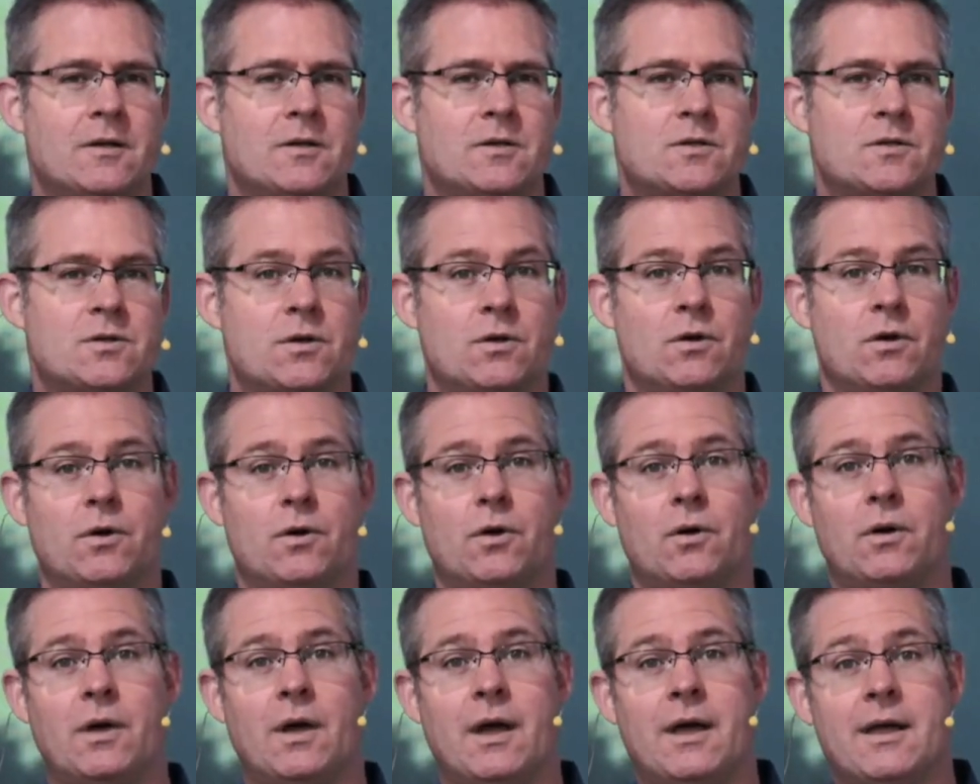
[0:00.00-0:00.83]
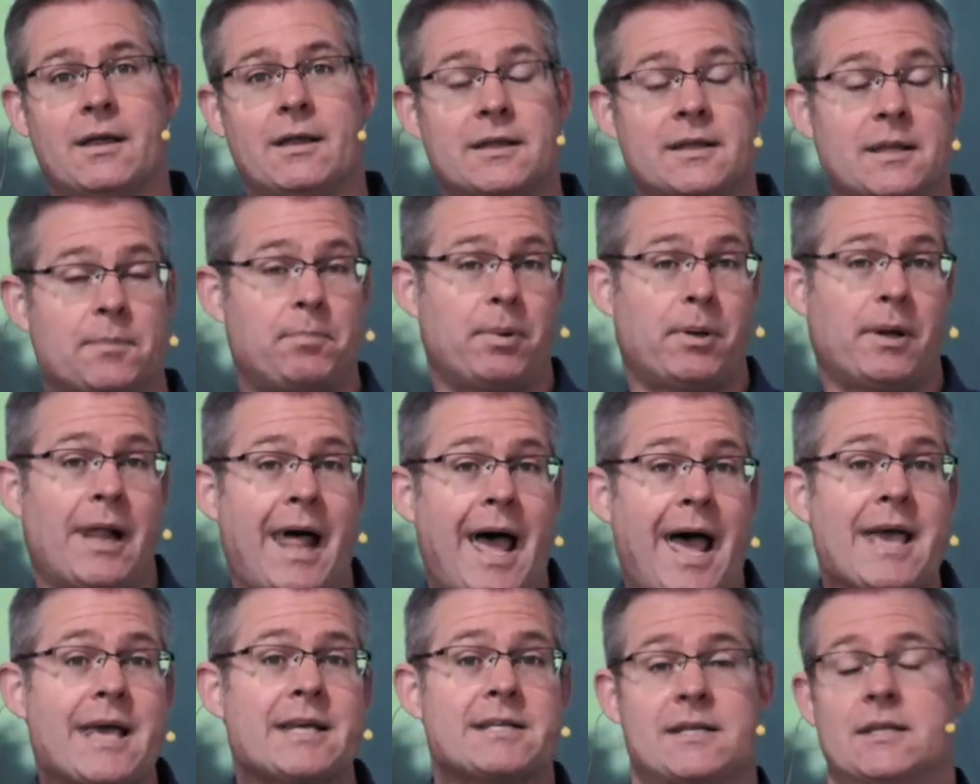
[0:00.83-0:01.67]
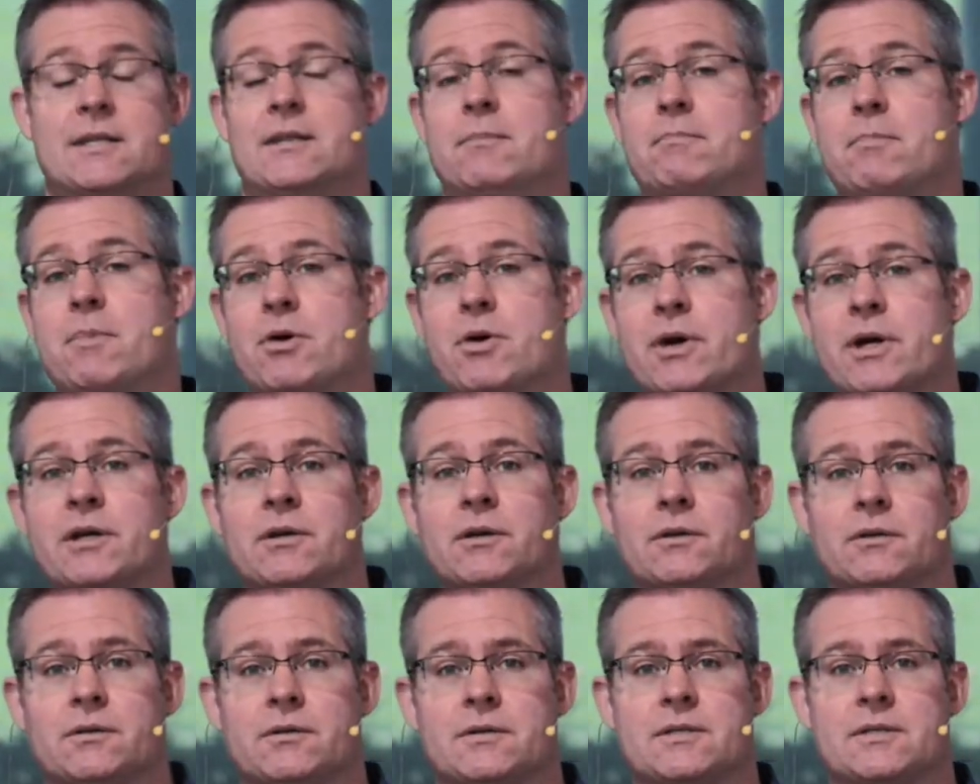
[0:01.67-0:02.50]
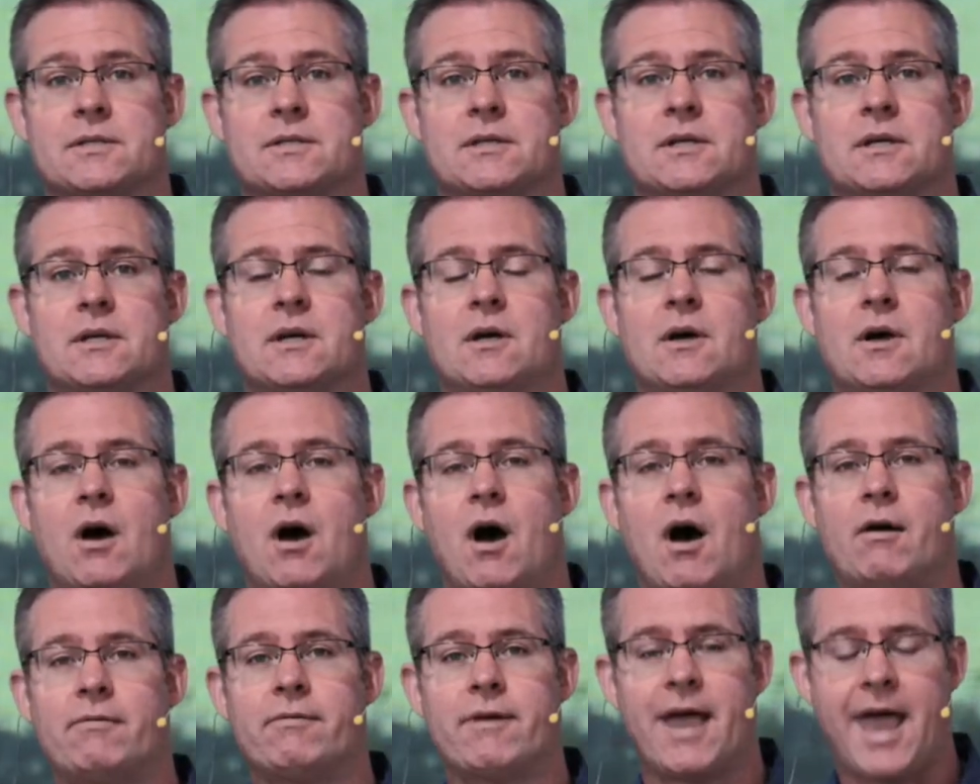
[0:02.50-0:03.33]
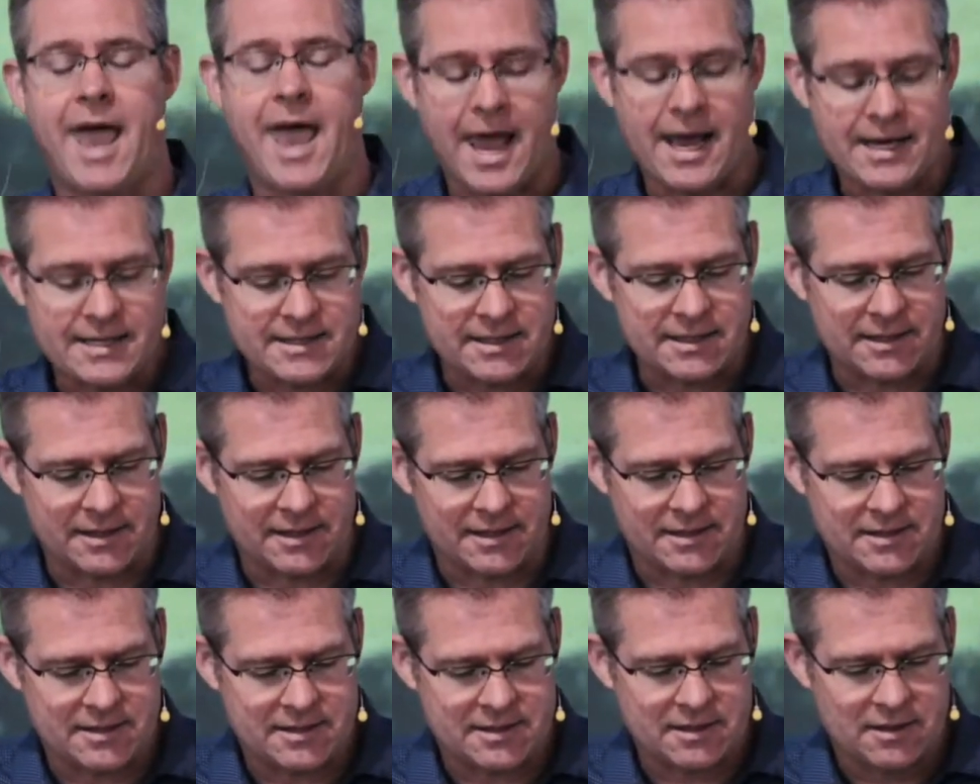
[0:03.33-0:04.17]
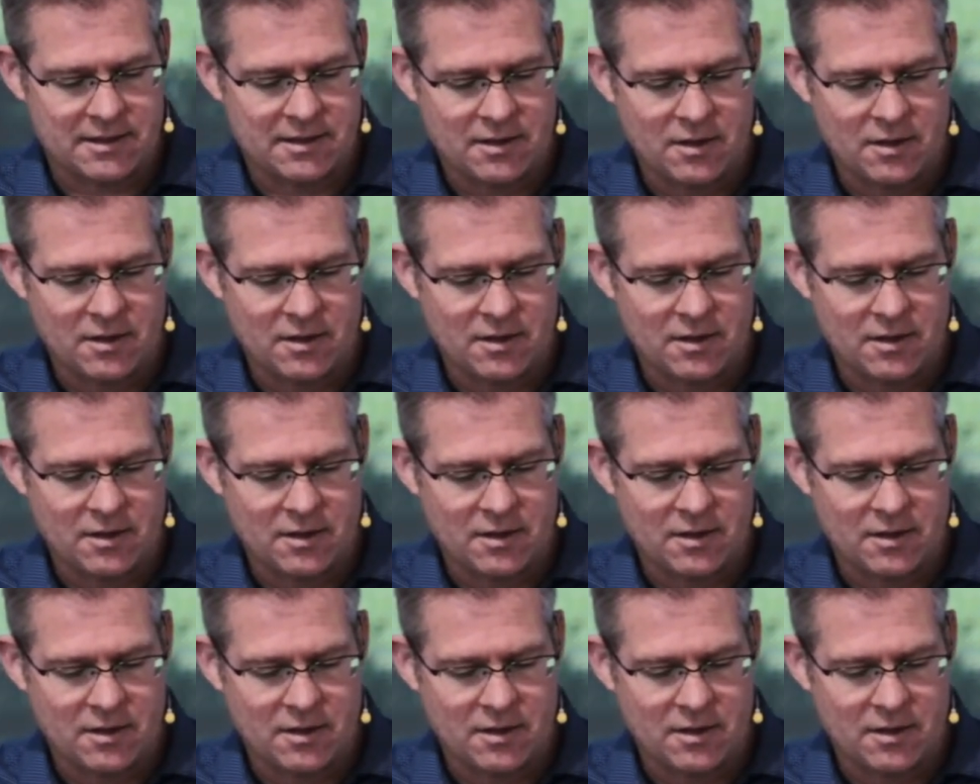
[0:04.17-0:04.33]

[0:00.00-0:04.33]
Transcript: to the plagues and the miracles of Exodus.